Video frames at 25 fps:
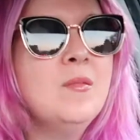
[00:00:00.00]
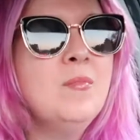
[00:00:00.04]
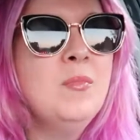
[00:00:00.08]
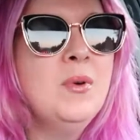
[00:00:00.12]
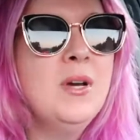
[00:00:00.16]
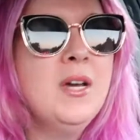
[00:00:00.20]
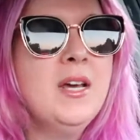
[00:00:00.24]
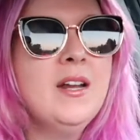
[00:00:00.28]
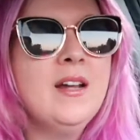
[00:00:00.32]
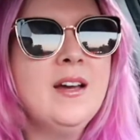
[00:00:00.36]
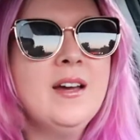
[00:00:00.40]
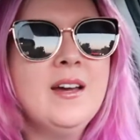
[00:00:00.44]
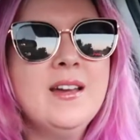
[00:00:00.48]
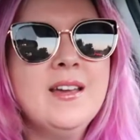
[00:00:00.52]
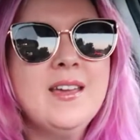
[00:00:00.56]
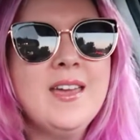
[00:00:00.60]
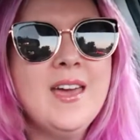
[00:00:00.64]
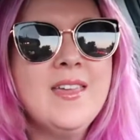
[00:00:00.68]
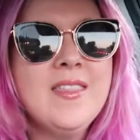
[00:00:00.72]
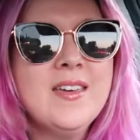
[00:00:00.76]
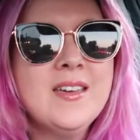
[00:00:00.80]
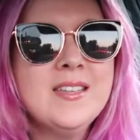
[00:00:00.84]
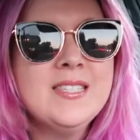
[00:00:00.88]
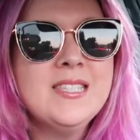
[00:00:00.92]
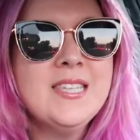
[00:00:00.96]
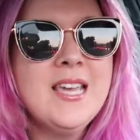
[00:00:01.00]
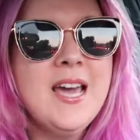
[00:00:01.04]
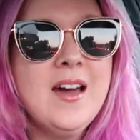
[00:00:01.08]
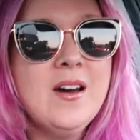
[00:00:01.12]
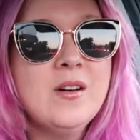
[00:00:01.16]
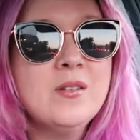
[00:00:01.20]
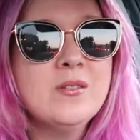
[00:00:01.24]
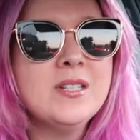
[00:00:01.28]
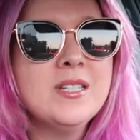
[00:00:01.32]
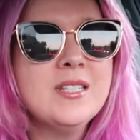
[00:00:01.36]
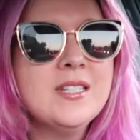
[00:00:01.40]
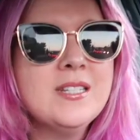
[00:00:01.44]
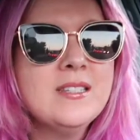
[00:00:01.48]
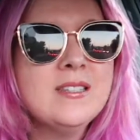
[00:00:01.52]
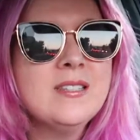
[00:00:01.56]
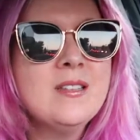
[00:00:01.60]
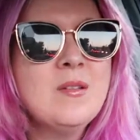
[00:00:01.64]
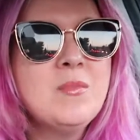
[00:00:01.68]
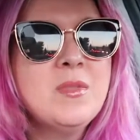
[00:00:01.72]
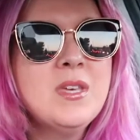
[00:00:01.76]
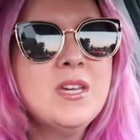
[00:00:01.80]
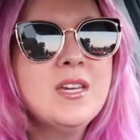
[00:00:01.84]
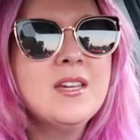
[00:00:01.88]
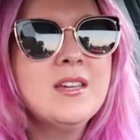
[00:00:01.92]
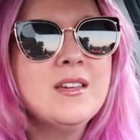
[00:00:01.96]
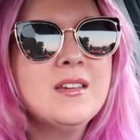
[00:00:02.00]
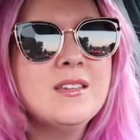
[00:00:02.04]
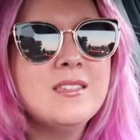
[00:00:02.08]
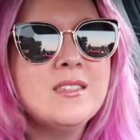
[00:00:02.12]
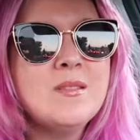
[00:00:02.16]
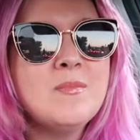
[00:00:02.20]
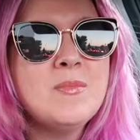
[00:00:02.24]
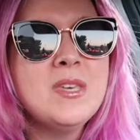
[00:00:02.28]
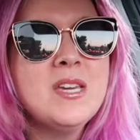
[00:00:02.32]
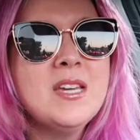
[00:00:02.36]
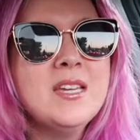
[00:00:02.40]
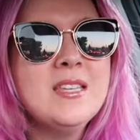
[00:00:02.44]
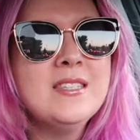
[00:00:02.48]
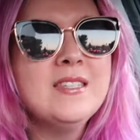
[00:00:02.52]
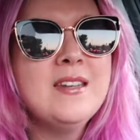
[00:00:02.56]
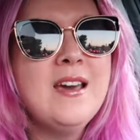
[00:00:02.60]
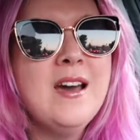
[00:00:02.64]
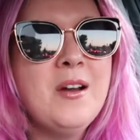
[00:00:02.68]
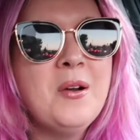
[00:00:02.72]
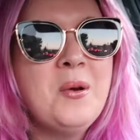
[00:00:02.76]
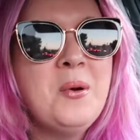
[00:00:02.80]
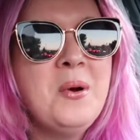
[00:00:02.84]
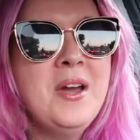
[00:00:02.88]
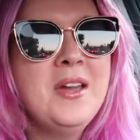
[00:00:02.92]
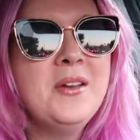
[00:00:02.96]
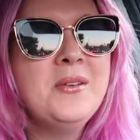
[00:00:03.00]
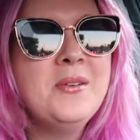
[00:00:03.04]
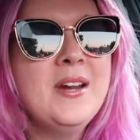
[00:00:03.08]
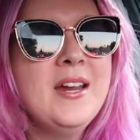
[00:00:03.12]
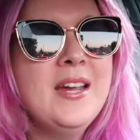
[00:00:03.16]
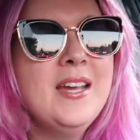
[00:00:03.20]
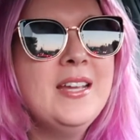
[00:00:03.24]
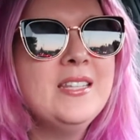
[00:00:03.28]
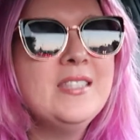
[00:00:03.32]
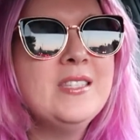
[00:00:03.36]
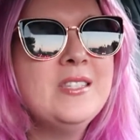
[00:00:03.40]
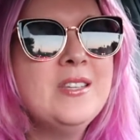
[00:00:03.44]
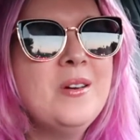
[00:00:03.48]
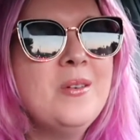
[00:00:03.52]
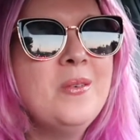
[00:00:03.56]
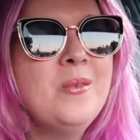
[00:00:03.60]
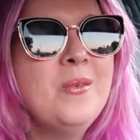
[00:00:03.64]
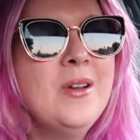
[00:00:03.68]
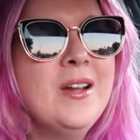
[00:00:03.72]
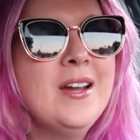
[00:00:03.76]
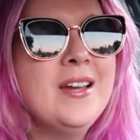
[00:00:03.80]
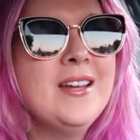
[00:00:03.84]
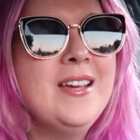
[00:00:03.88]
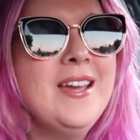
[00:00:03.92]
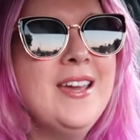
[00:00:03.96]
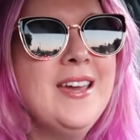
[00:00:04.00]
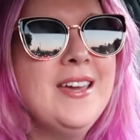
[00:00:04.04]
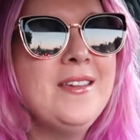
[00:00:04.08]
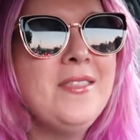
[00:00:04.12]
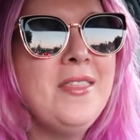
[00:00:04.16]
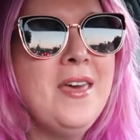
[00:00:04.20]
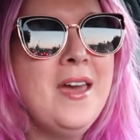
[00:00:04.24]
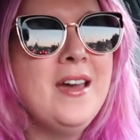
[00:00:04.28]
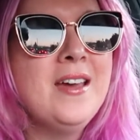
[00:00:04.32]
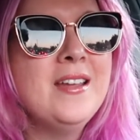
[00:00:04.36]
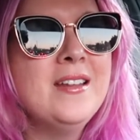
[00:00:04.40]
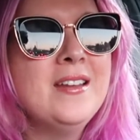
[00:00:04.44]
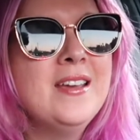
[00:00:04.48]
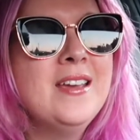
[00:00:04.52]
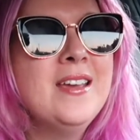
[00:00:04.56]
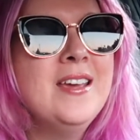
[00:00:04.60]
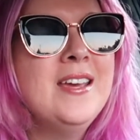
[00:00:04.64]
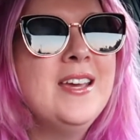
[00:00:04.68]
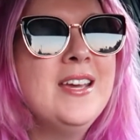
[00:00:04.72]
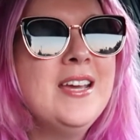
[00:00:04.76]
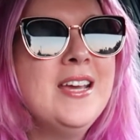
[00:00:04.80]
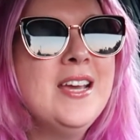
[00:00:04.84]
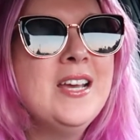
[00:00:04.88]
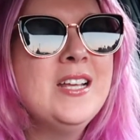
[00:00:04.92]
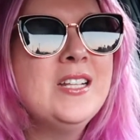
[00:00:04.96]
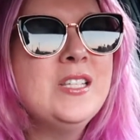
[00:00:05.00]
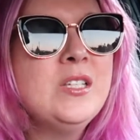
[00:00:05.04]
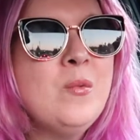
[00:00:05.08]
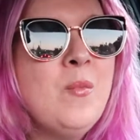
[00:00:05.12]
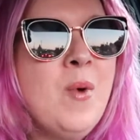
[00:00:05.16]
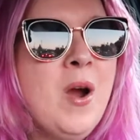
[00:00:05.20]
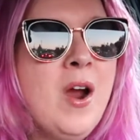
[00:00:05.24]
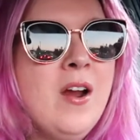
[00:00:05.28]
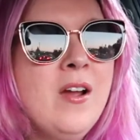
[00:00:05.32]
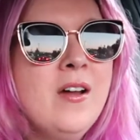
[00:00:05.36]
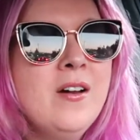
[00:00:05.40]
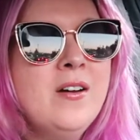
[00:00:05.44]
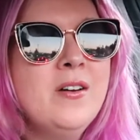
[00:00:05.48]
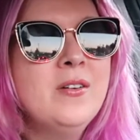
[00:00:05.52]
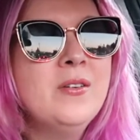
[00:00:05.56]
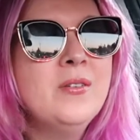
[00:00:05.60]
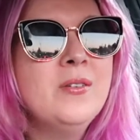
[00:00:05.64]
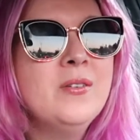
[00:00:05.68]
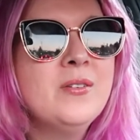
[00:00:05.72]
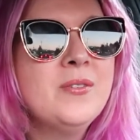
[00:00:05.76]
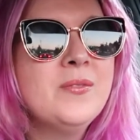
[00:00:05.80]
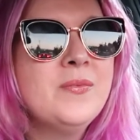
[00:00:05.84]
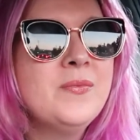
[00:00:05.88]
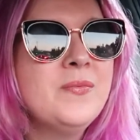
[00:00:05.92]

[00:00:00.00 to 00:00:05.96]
But uh, yeah, that sound, something, something quite right. So we're gonna handle that tomorrow.